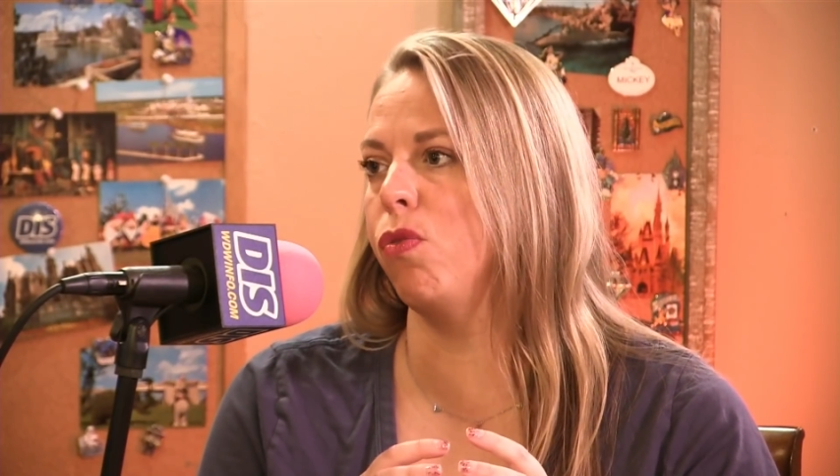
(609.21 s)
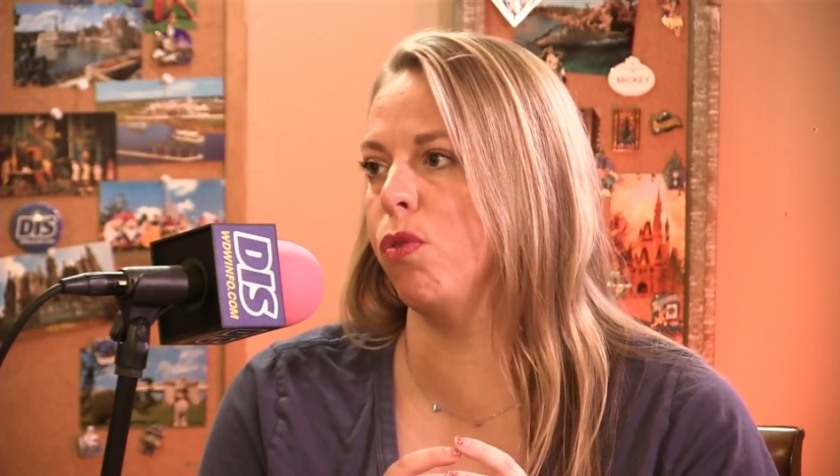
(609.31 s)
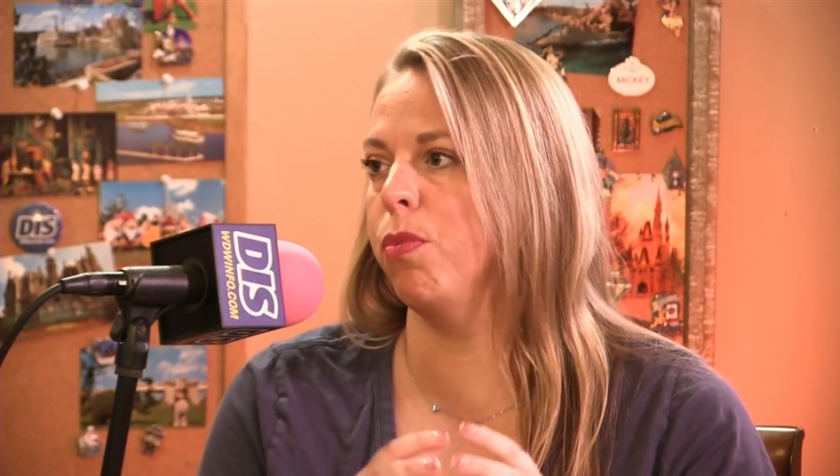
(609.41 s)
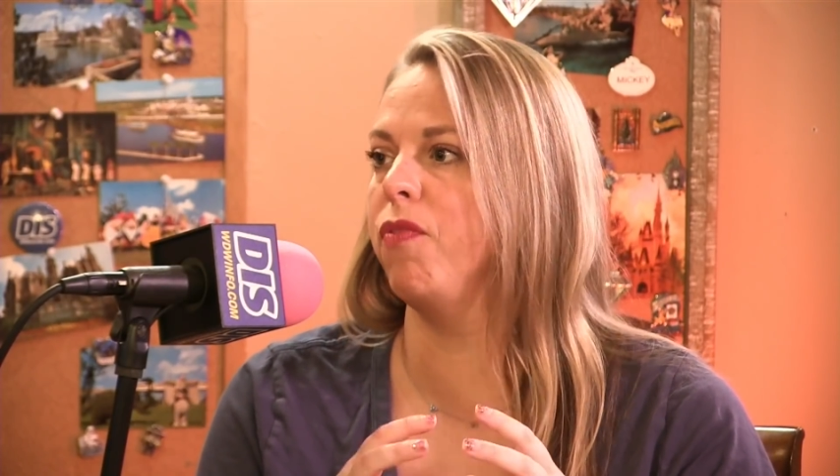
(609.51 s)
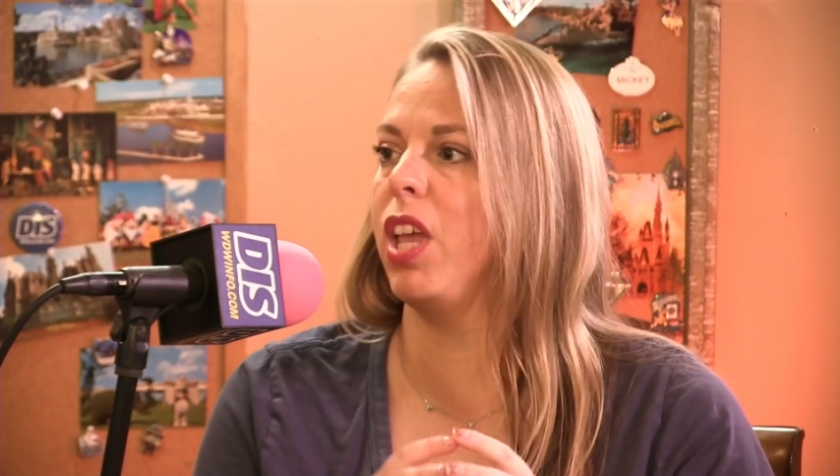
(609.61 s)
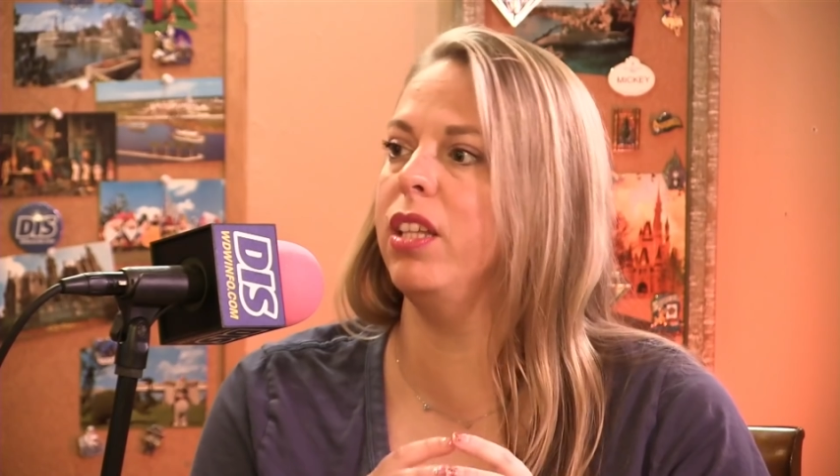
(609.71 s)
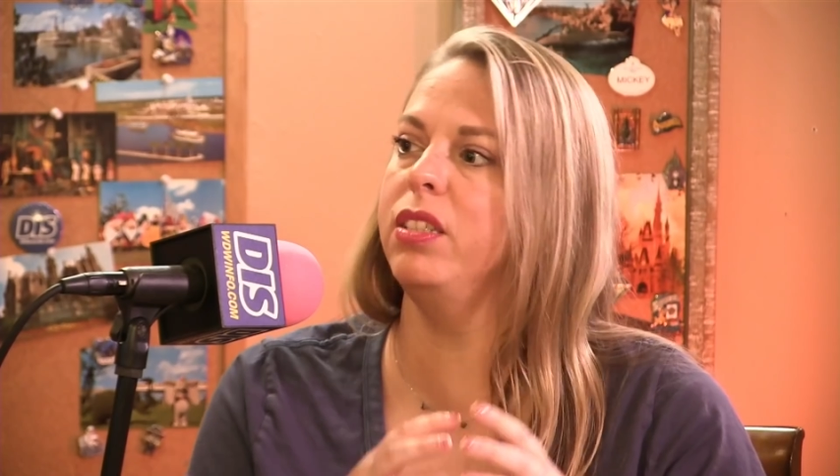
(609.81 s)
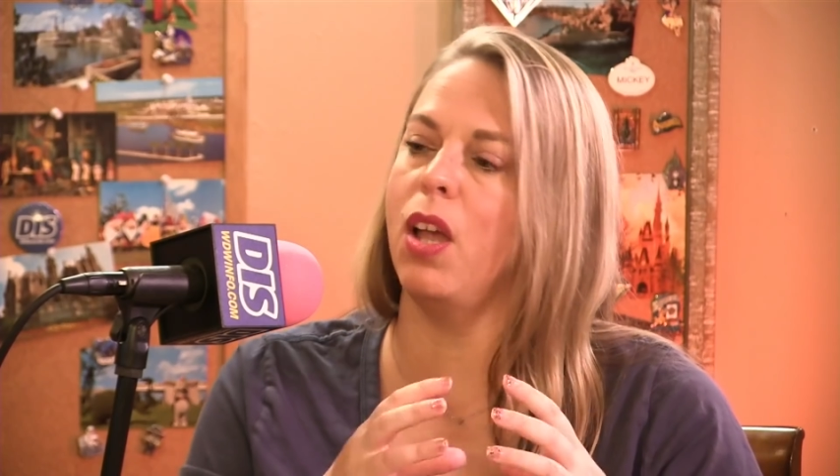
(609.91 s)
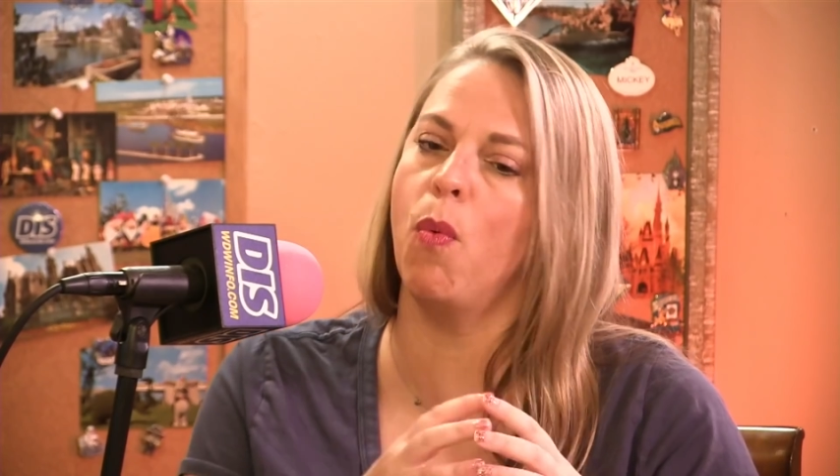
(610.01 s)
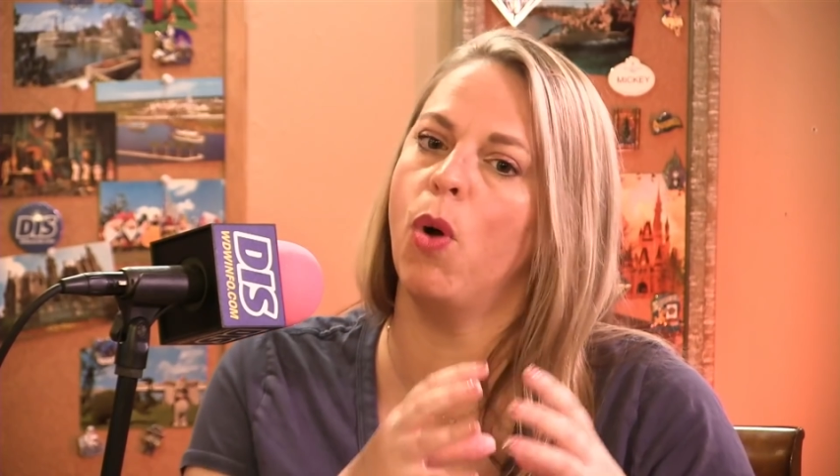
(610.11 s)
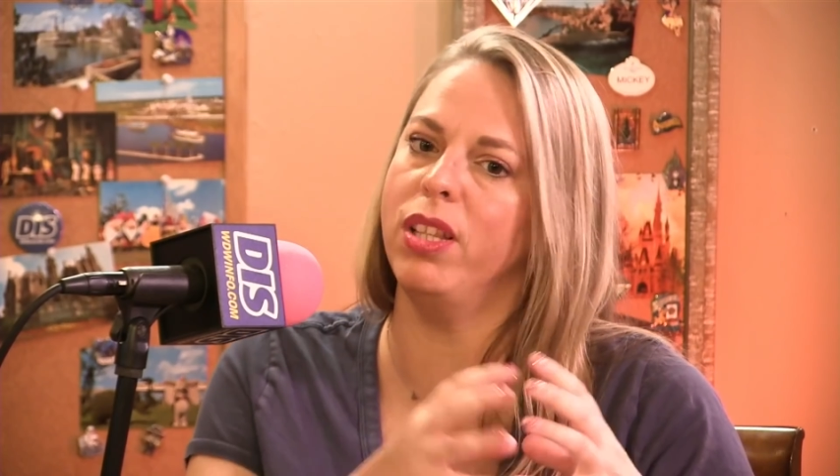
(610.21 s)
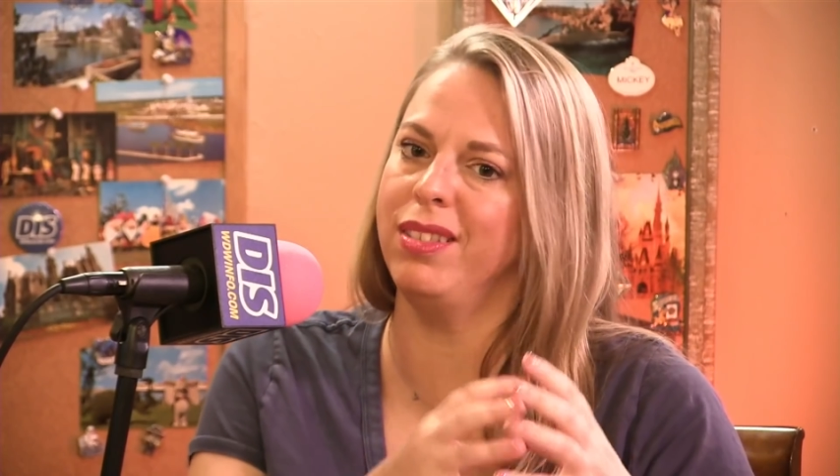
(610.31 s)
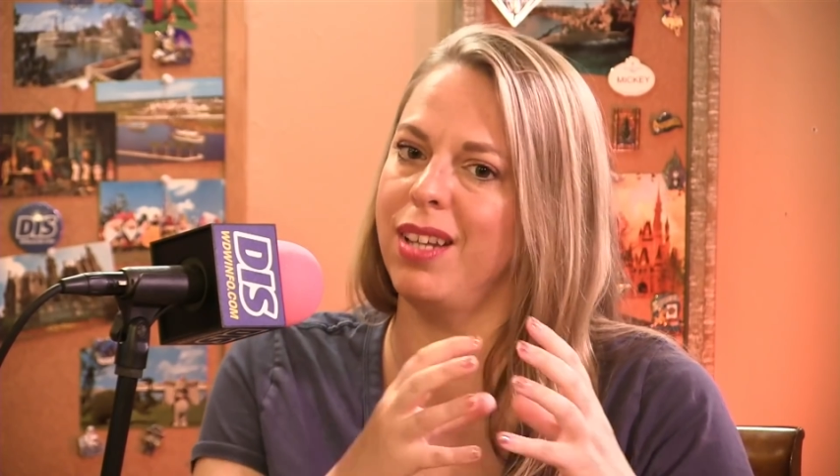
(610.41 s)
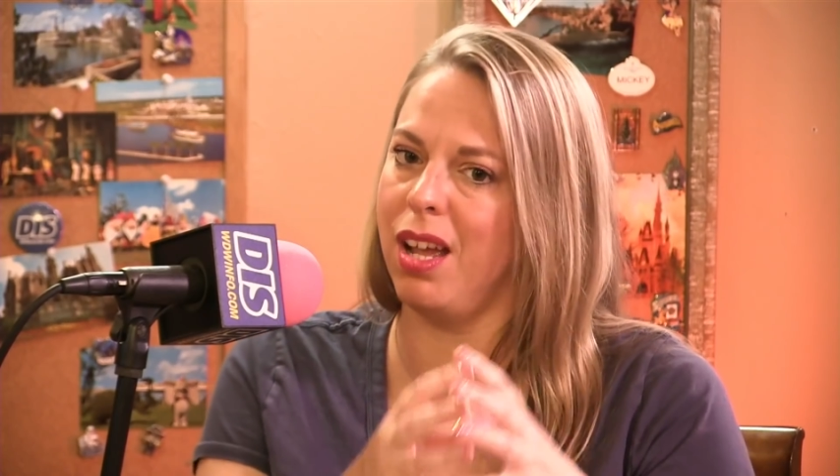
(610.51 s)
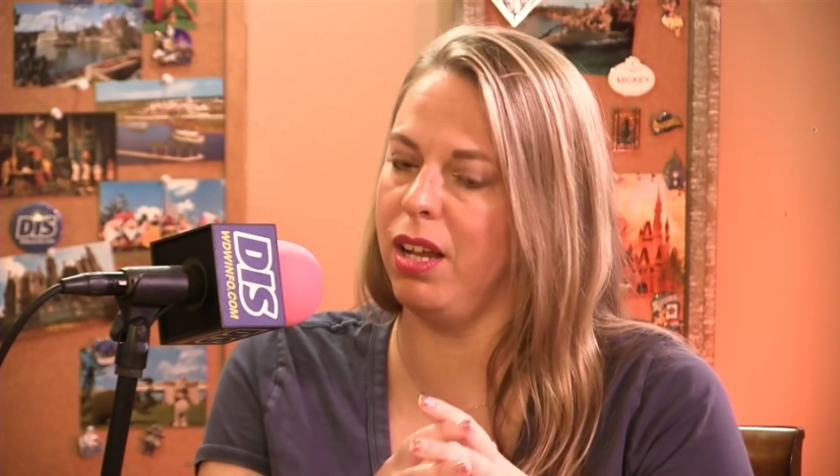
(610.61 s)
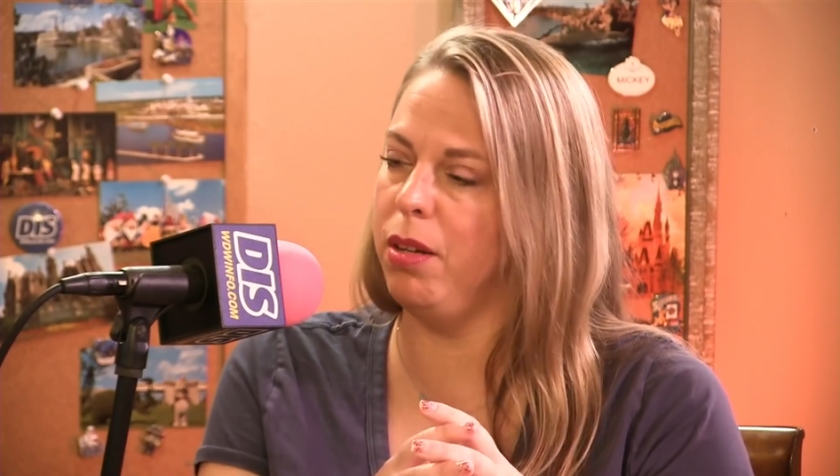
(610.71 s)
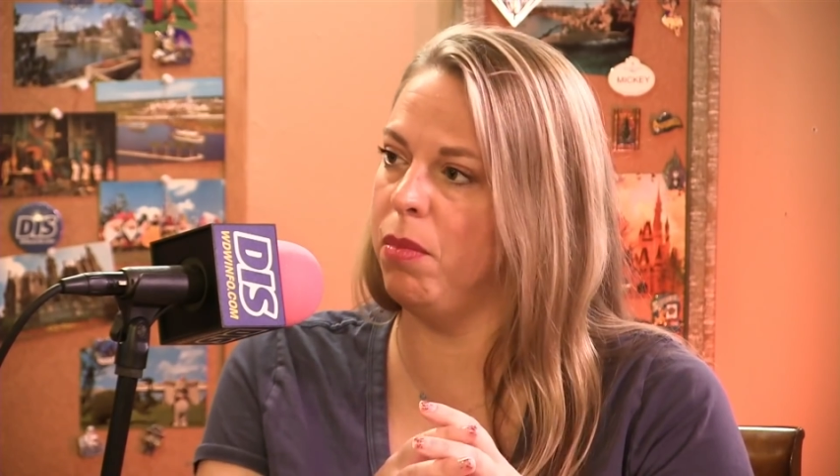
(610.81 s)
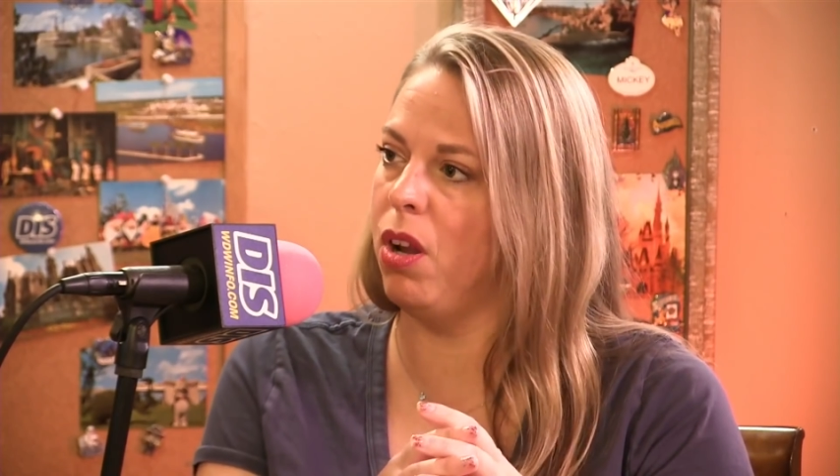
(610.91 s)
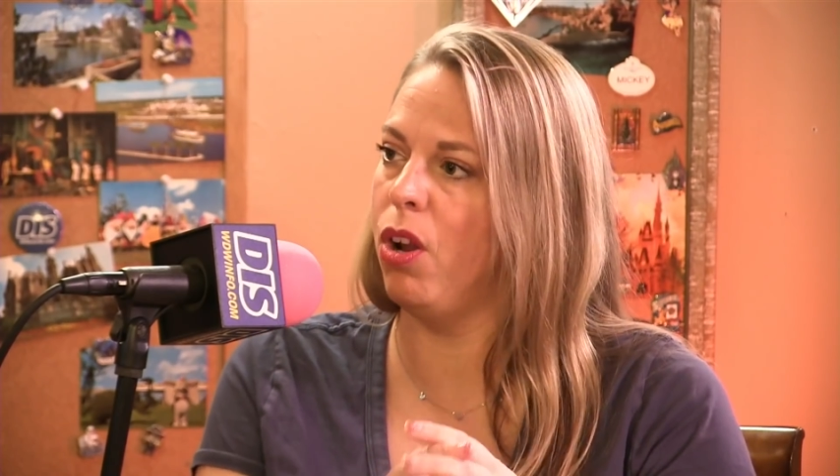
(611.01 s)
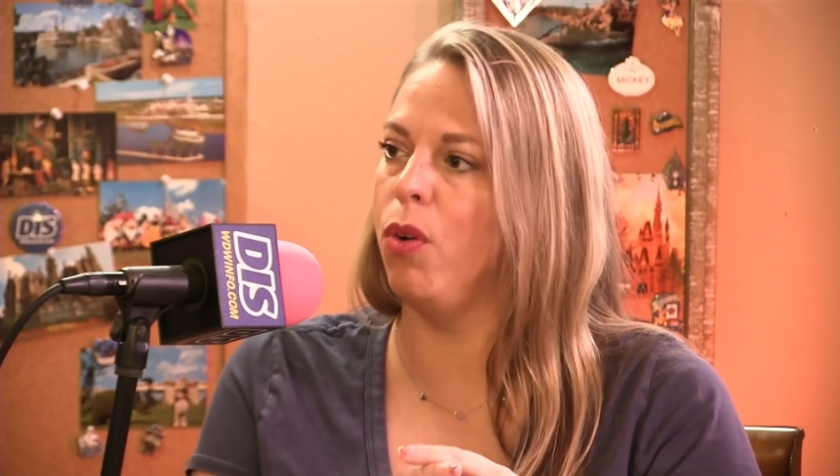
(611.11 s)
group of kids at one time